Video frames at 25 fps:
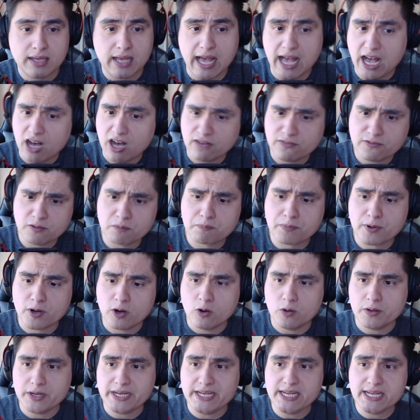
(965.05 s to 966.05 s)

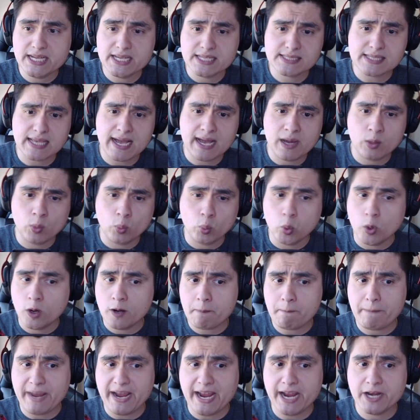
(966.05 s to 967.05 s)
Alphibro, he is on one
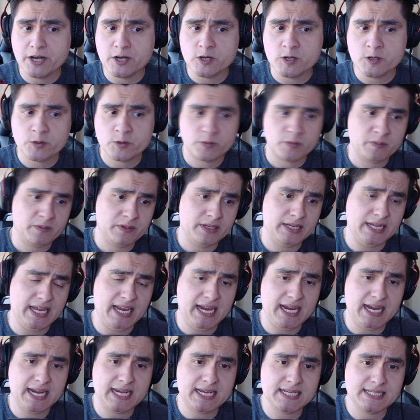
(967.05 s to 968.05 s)
banner,
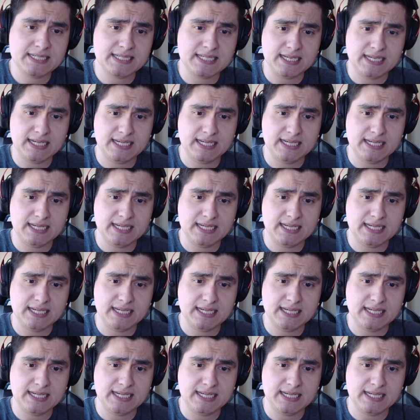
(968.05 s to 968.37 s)
and